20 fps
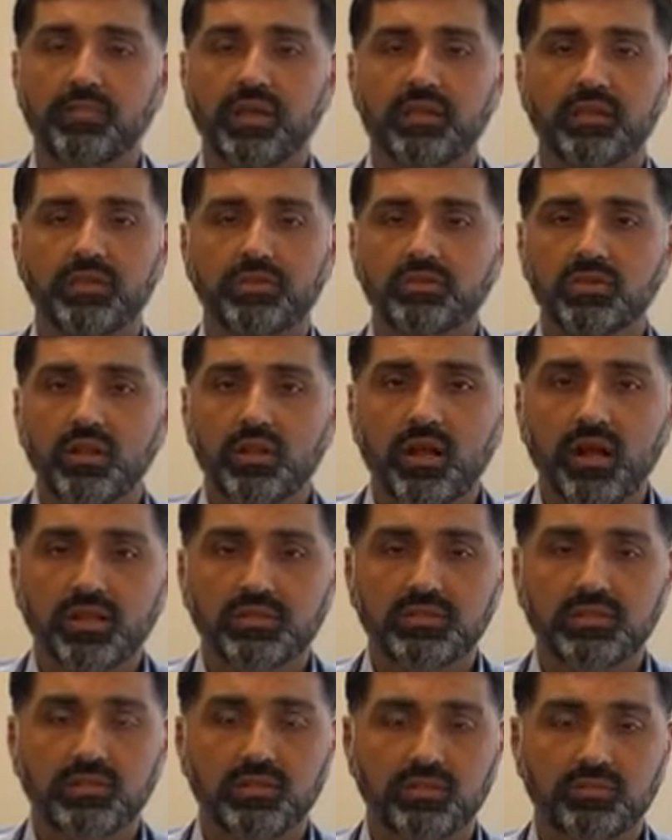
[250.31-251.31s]
And there's
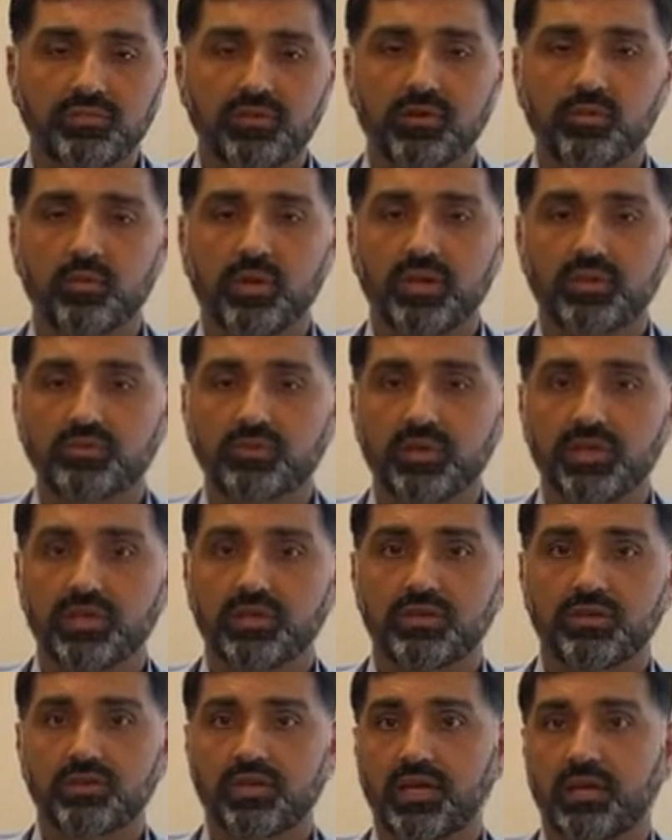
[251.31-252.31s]
lots of different ways we can
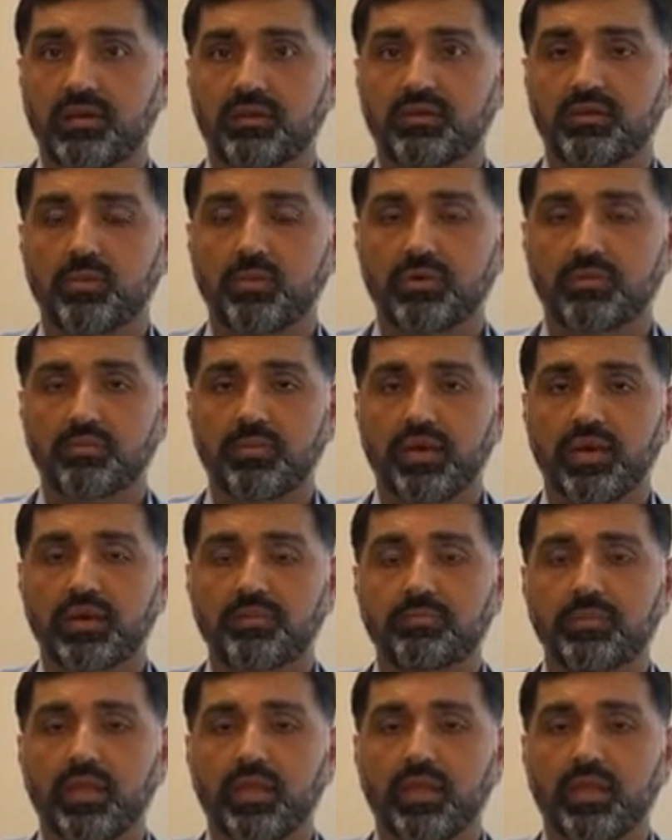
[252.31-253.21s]
do that at NorthBay.